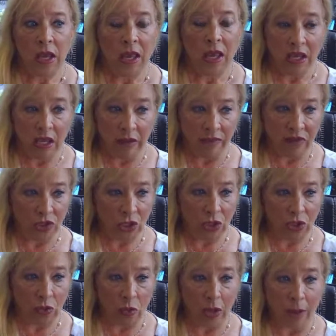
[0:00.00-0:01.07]
It gives
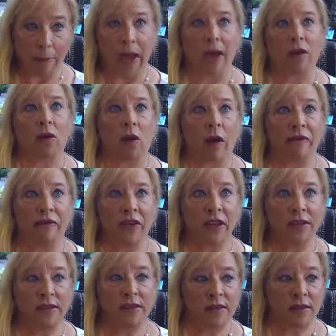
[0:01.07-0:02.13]
you a back
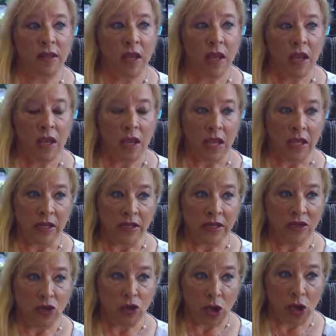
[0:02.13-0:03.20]
office. It
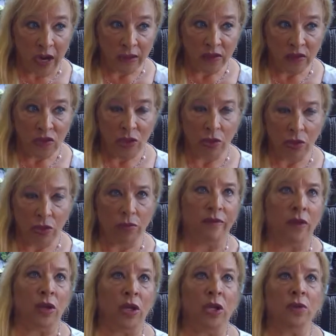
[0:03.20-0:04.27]
tracks your
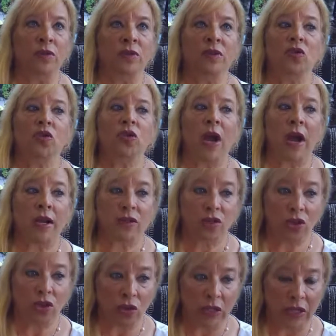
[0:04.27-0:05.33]
revenues,
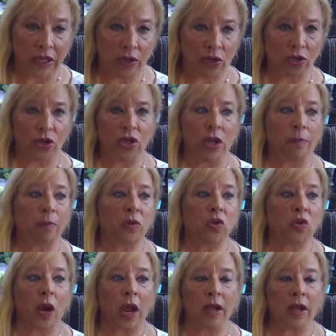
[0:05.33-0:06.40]
tracks your leadership,
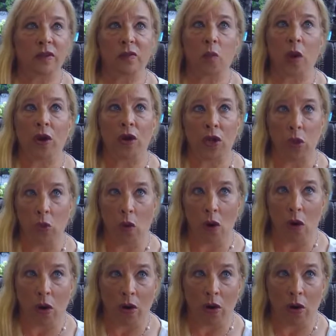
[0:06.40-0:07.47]
tracks where you
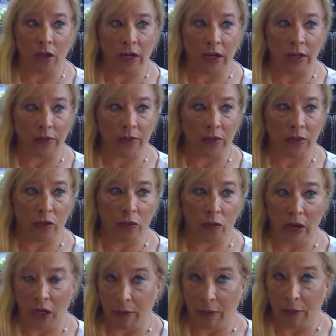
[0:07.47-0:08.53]
are in the
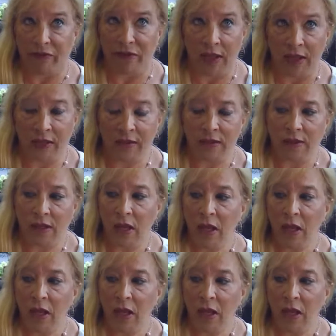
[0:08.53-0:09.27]
realm of things.